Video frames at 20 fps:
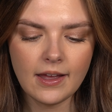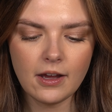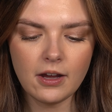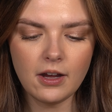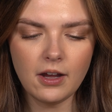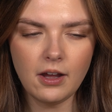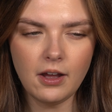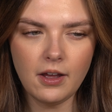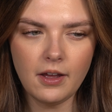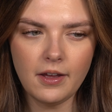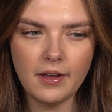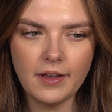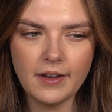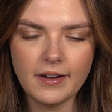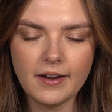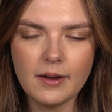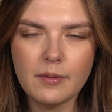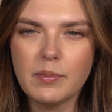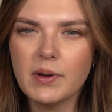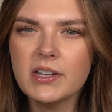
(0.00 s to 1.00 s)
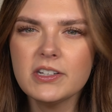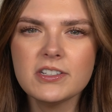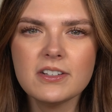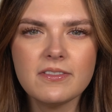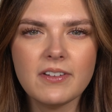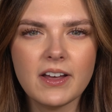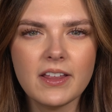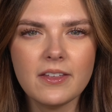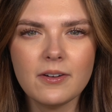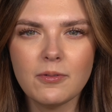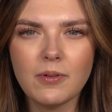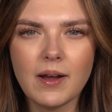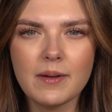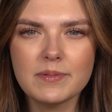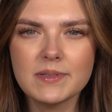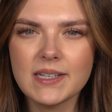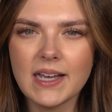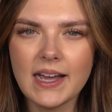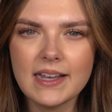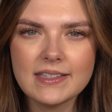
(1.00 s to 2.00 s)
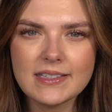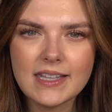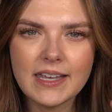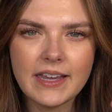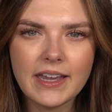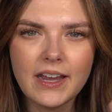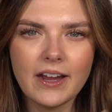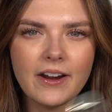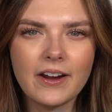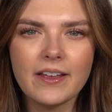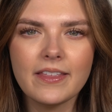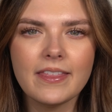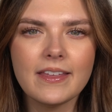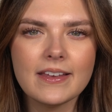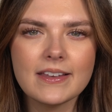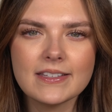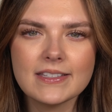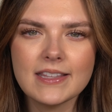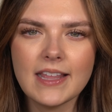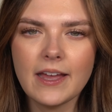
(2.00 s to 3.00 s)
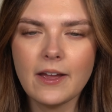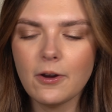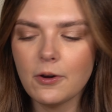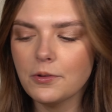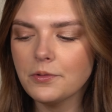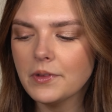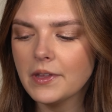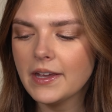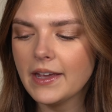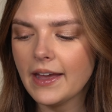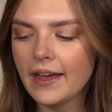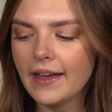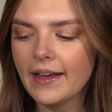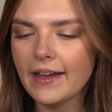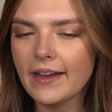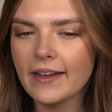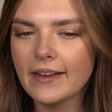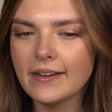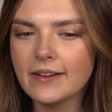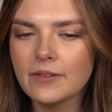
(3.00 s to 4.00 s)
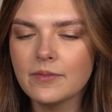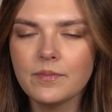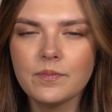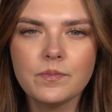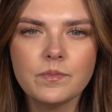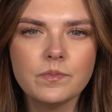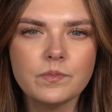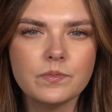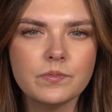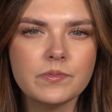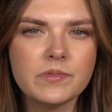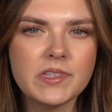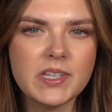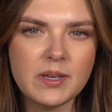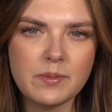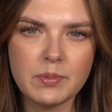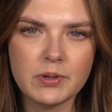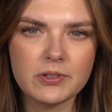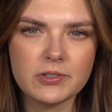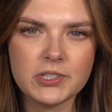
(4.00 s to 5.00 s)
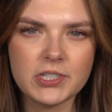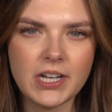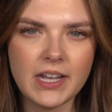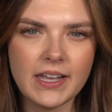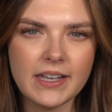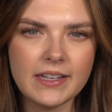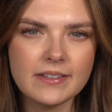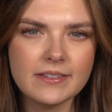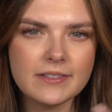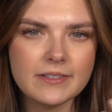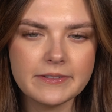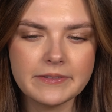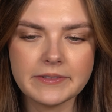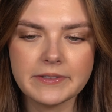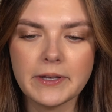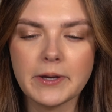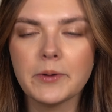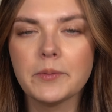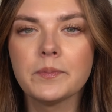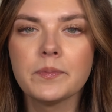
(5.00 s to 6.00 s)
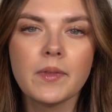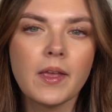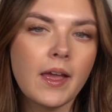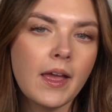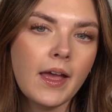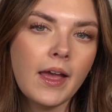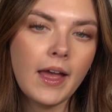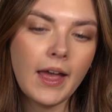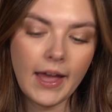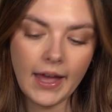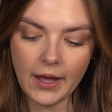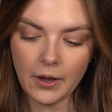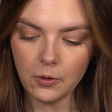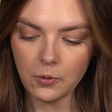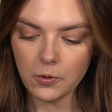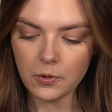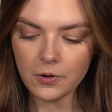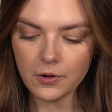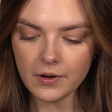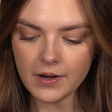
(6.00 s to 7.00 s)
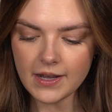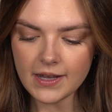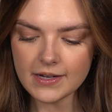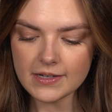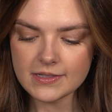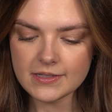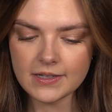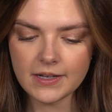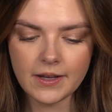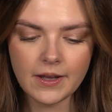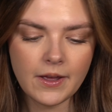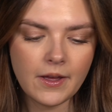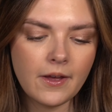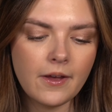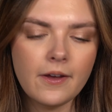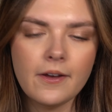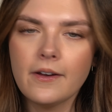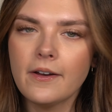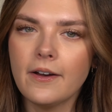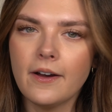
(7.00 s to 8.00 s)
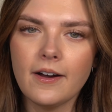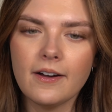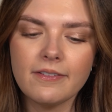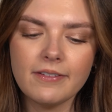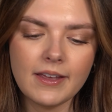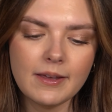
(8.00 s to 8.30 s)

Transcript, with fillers: On a bunch of other websites that carry this, they only had deeper shades. So I ordered it off